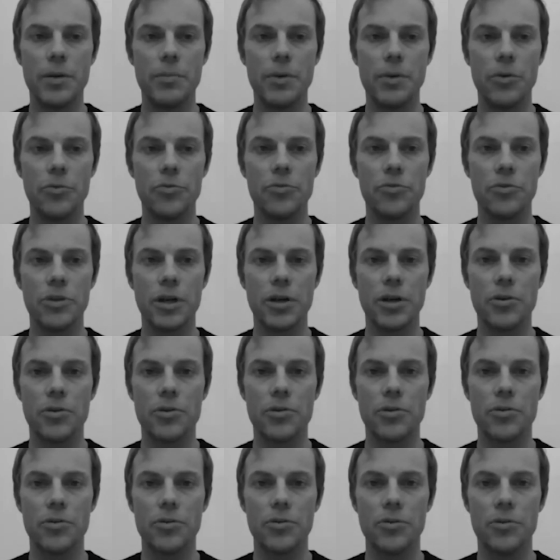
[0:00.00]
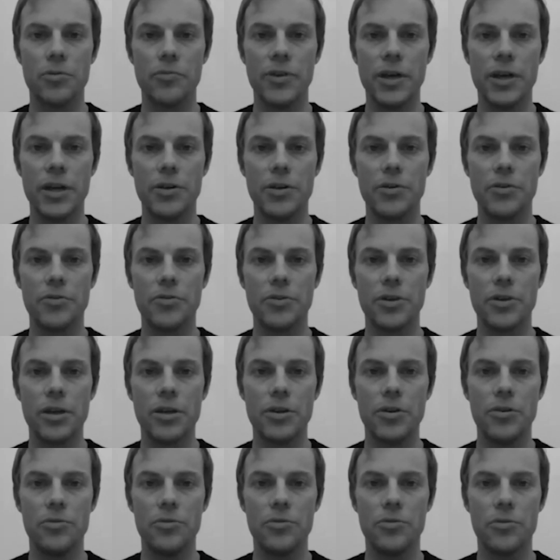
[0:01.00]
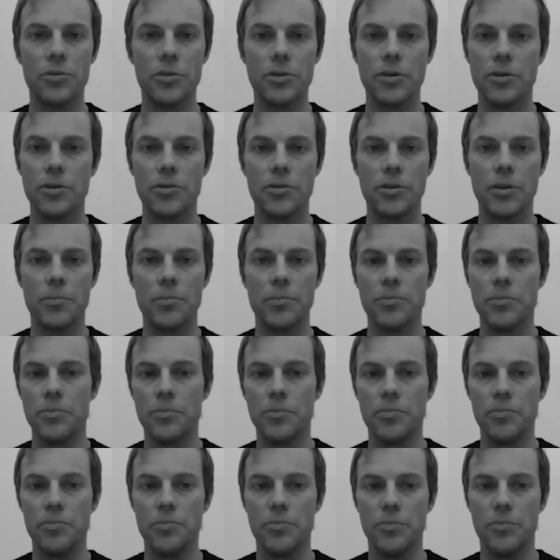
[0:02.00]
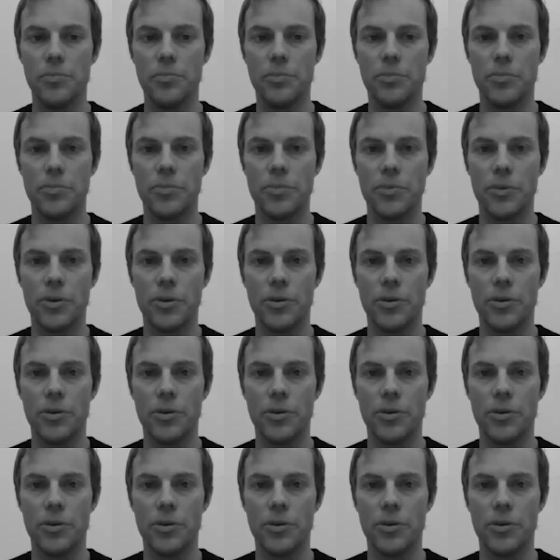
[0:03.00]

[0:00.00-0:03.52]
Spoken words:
Most other vendors, they use some